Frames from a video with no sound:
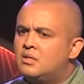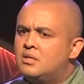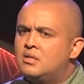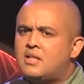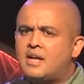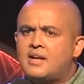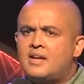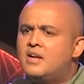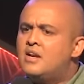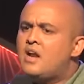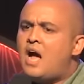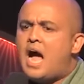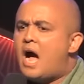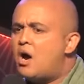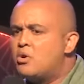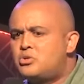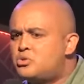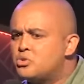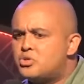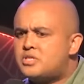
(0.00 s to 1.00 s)
They don't know
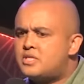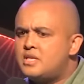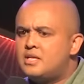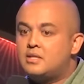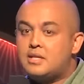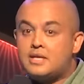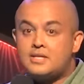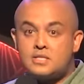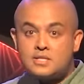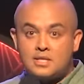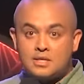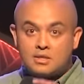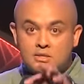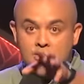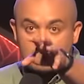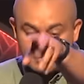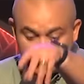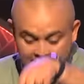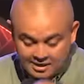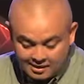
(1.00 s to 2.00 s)
how to steal. They steal
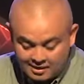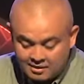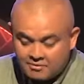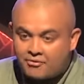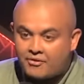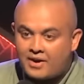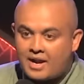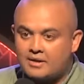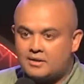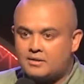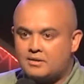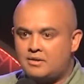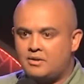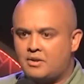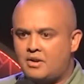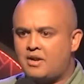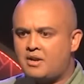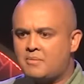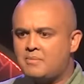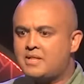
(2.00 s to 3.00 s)
somewhere here in front.
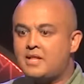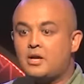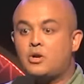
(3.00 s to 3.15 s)
You know what I mean?